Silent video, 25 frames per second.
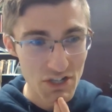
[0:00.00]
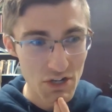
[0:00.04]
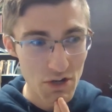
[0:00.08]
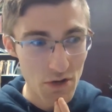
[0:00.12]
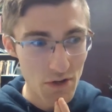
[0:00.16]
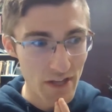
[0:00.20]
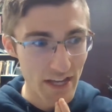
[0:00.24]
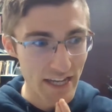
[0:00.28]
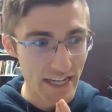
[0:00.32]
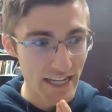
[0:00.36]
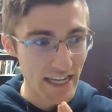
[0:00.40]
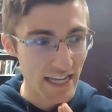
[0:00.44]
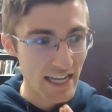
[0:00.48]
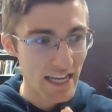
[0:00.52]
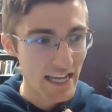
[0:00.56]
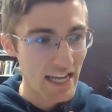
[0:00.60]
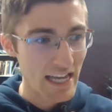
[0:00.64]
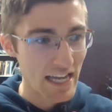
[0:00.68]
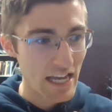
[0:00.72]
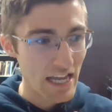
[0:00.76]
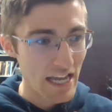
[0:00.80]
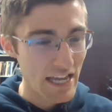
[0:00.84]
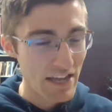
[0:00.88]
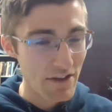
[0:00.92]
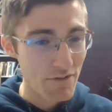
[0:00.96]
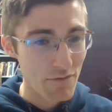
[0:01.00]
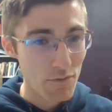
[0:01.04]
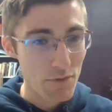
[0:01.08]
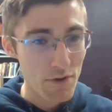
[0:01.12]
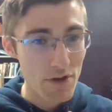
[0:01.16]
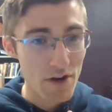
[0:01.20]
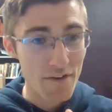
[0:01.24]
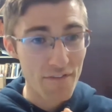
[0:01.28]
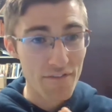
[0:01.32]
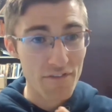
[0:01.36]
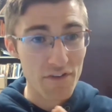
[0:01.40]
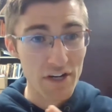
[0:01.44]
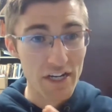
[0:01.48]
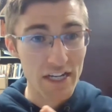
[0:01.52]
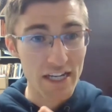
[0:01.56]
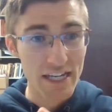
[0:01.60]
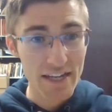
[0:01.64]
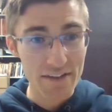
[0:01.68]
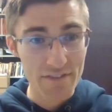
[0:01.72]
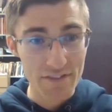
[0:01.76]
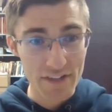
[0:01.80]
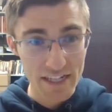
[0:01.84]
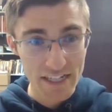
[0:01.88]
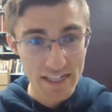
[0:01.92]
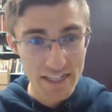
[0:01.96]
So, like, if we are
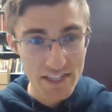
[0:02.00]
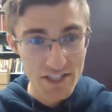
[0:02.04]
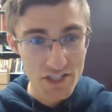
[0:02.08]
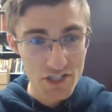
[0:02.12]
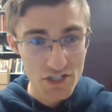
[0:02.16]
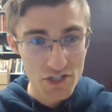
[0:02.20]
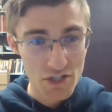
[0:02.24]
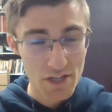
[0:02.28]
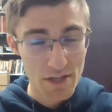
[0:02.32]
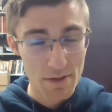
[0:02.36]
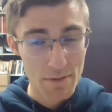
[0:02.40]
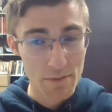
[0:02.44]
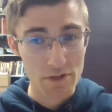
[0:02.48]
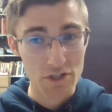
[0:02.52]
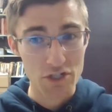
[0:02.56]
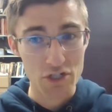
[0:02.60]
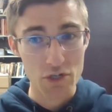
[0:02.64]
forgiven so that